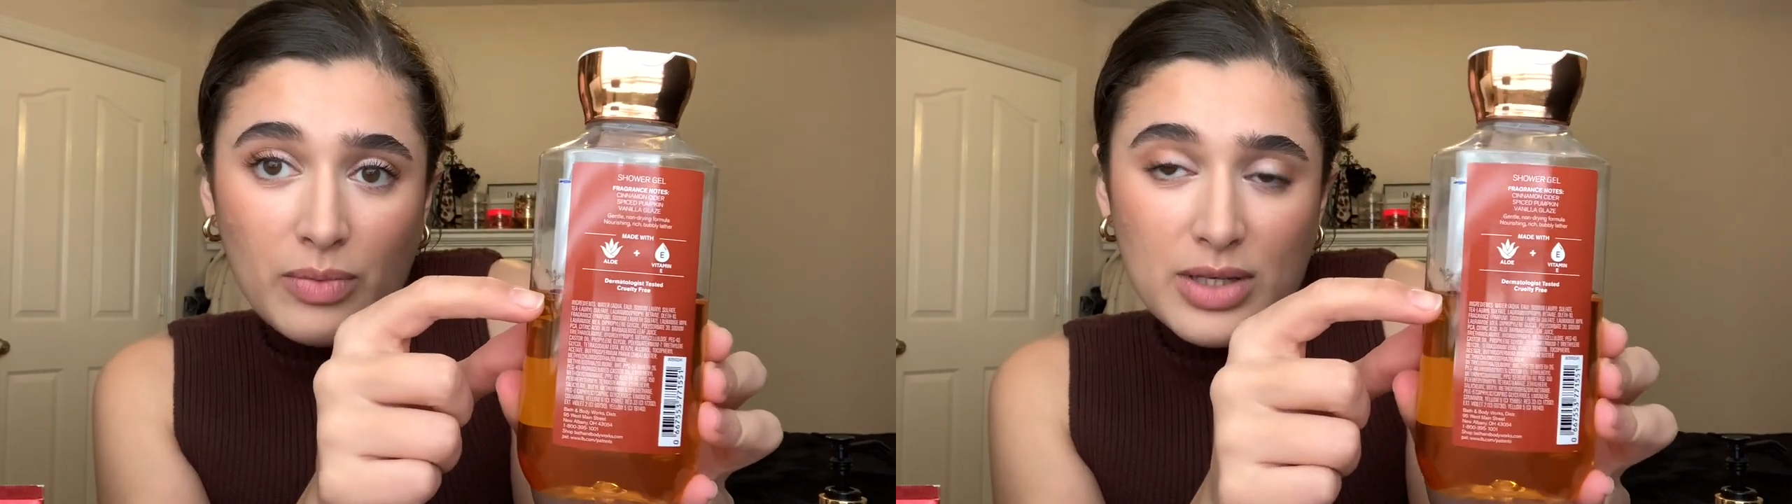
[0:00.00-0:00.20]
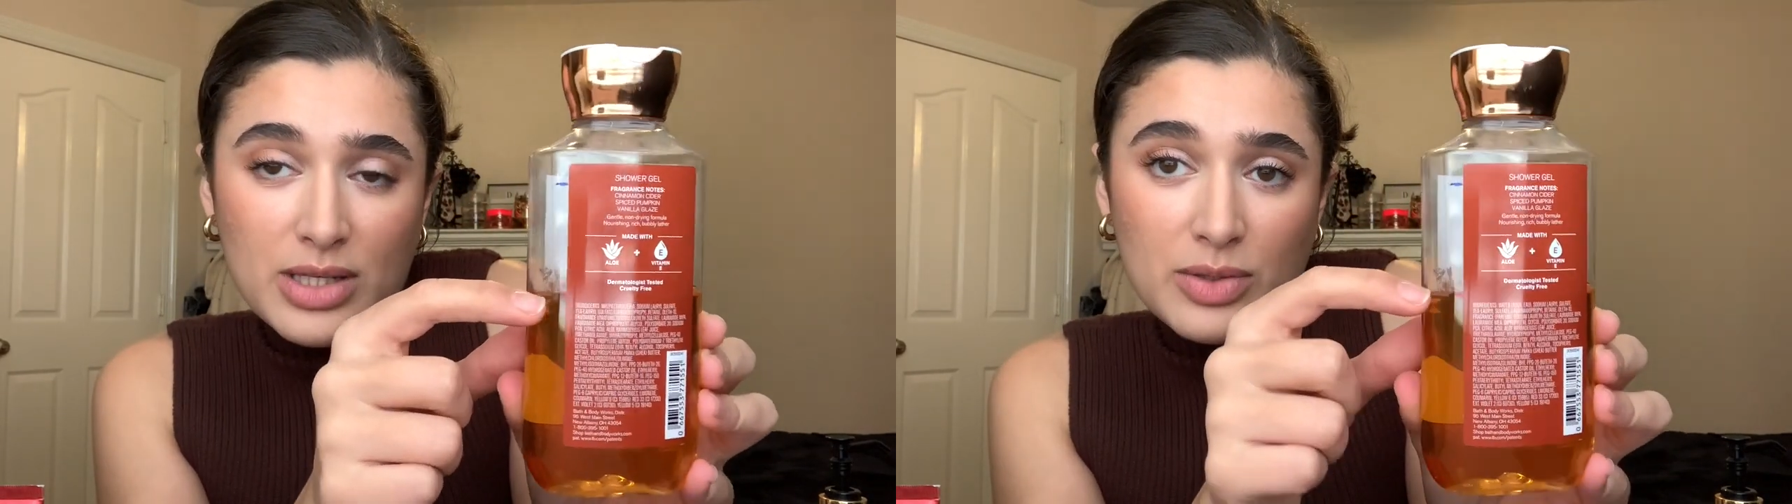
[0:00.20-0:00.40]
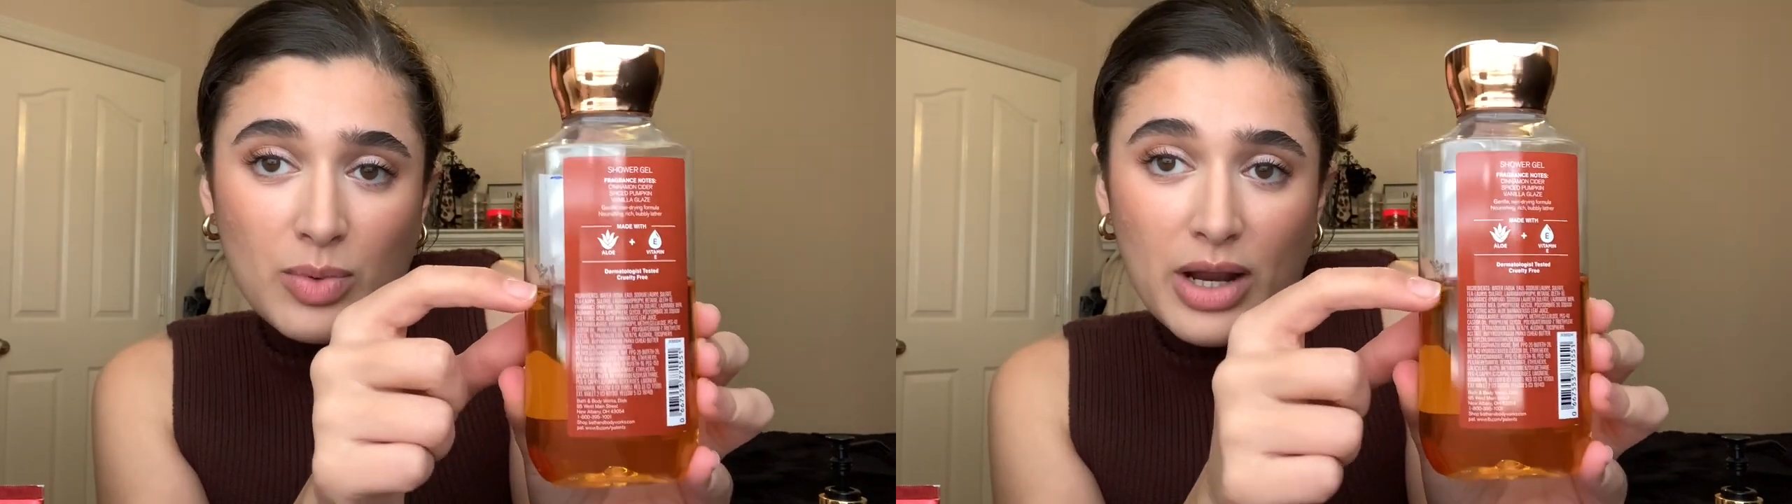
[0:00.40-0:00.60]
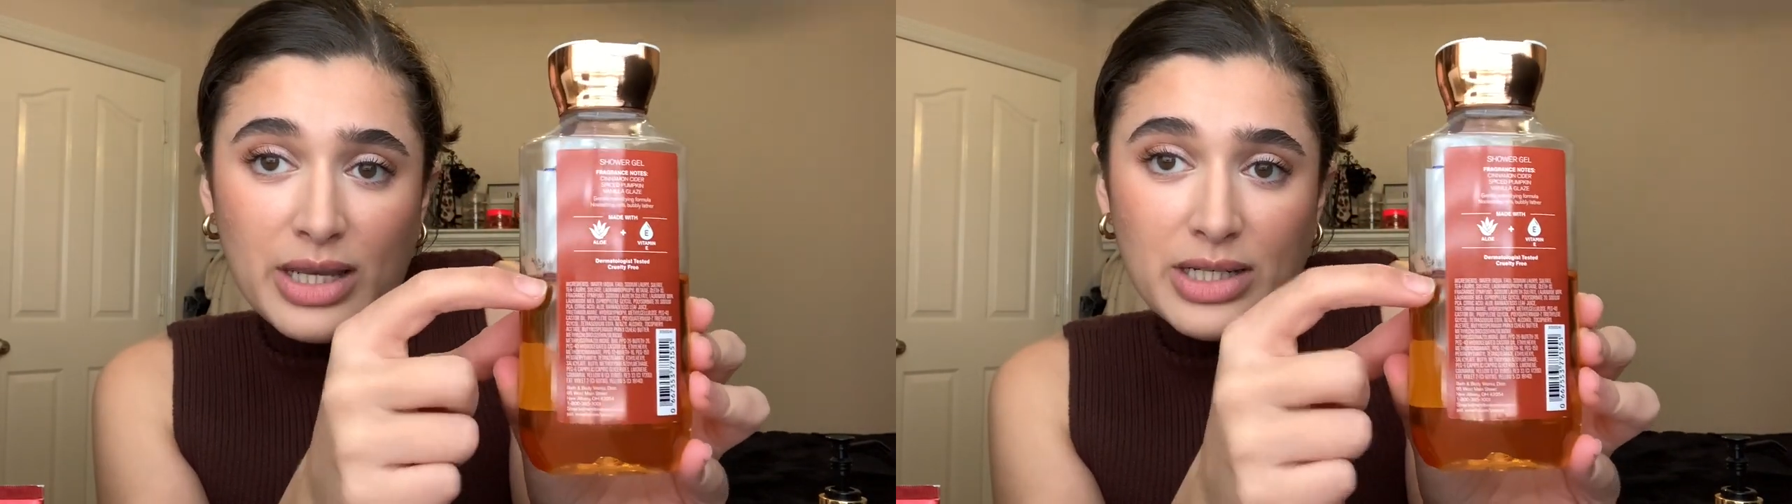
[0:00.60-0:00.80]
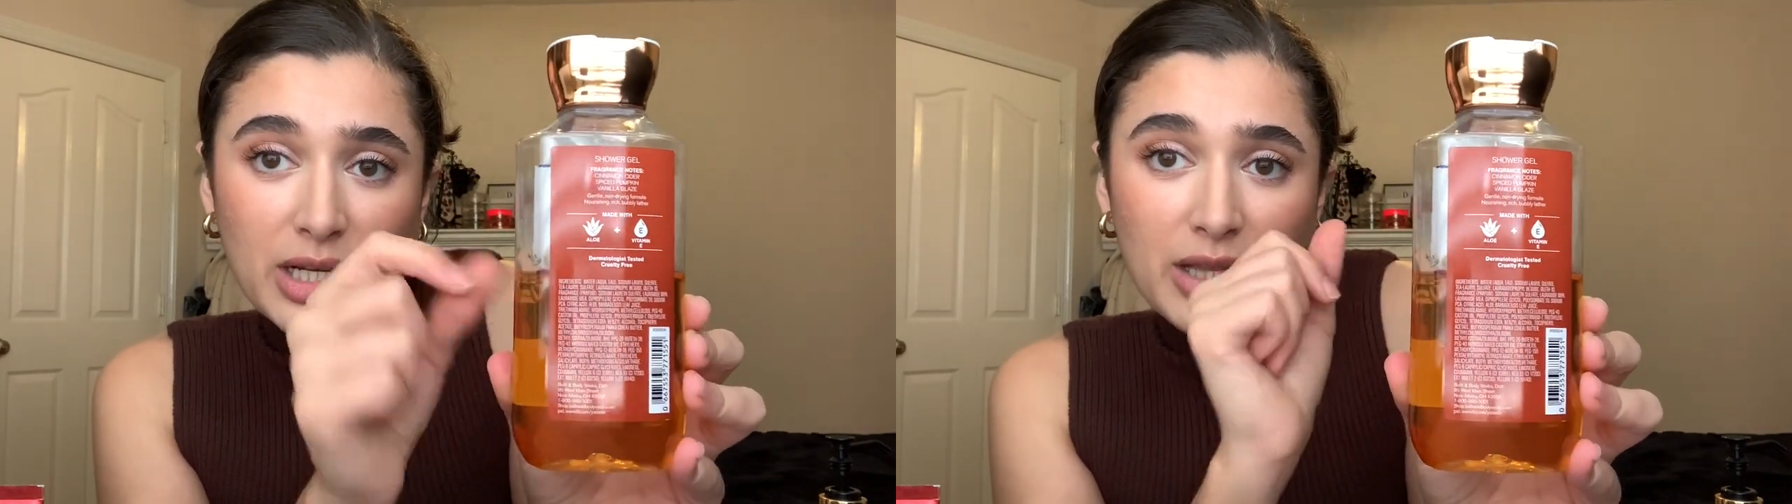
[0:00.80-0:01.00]
This is where I
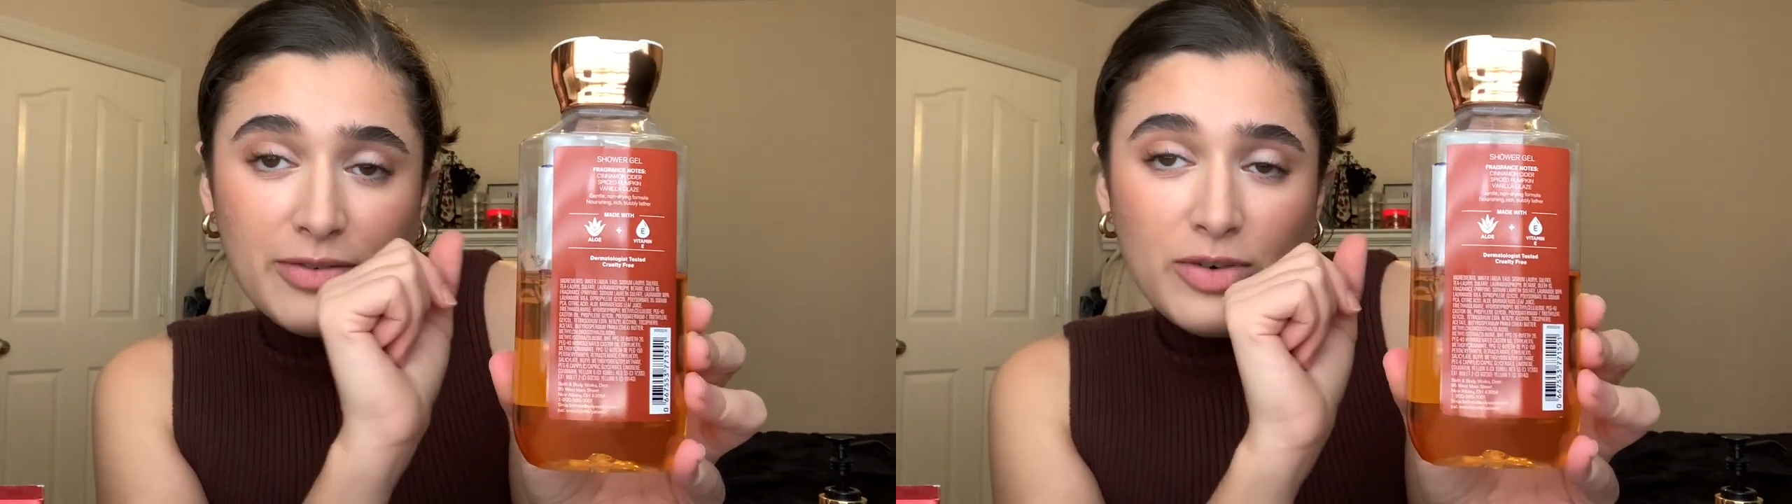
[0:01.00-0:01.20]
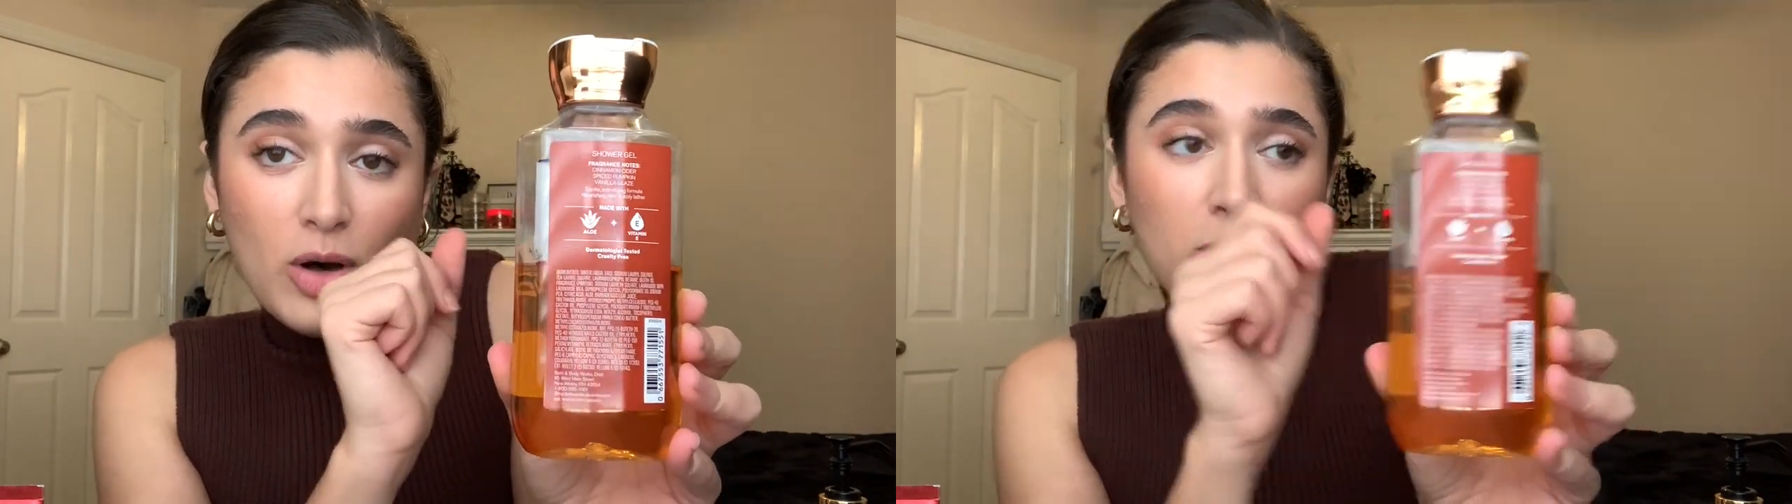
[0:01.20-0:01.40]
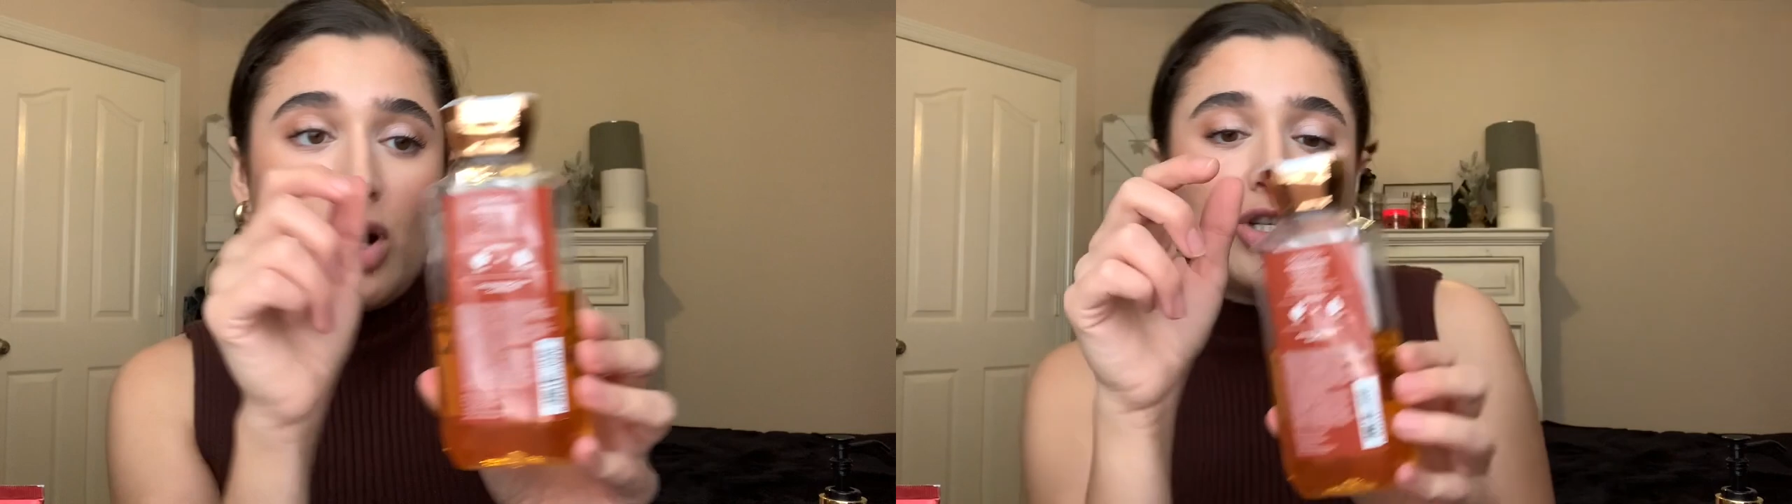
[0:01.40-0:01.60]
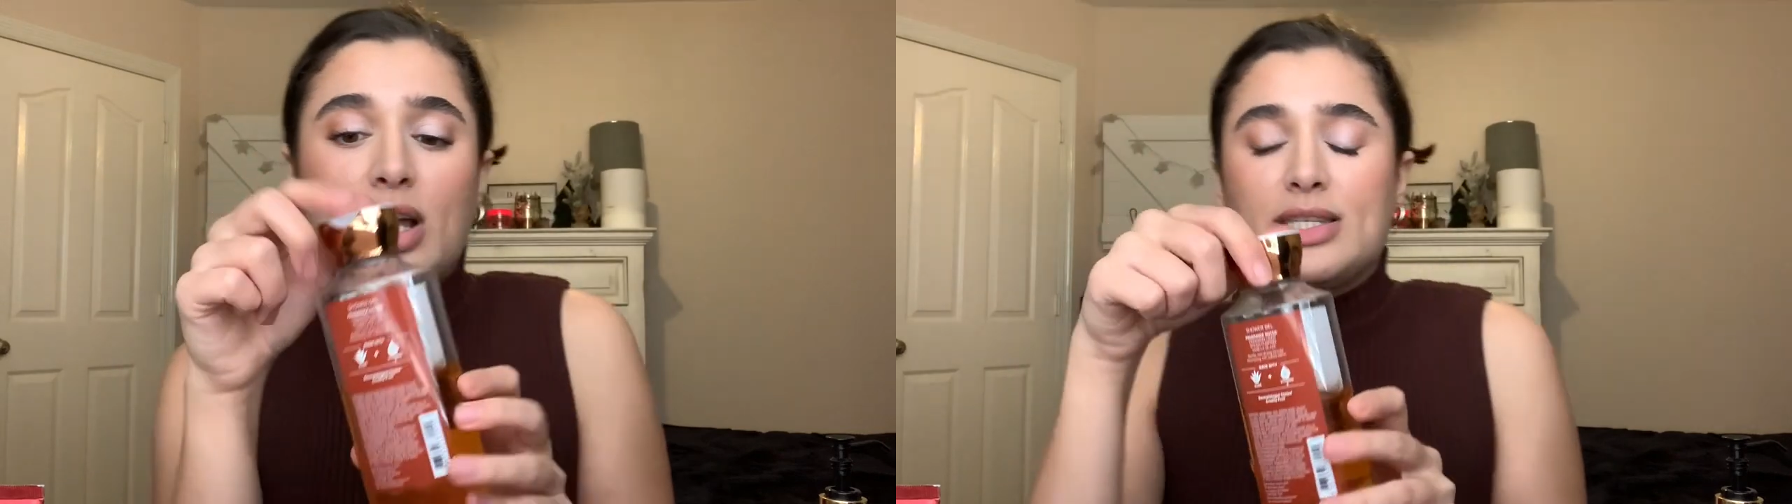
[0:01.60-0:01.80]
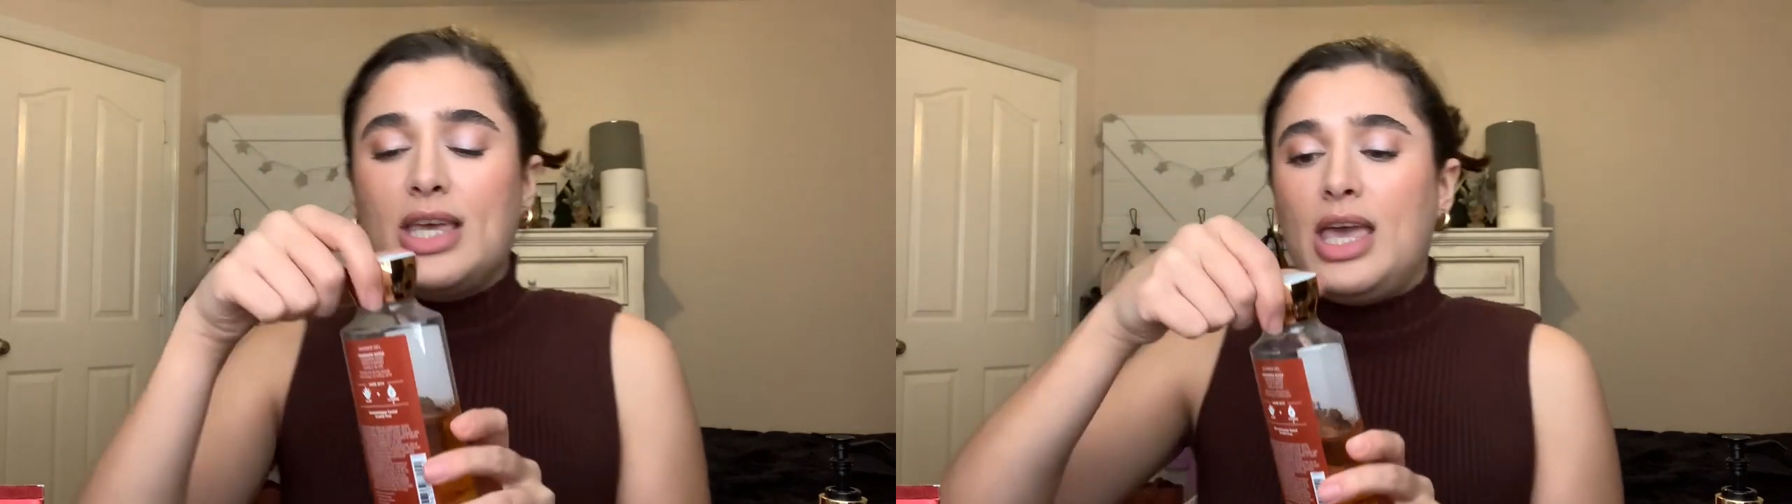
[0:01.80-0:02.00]
ended it in the fall project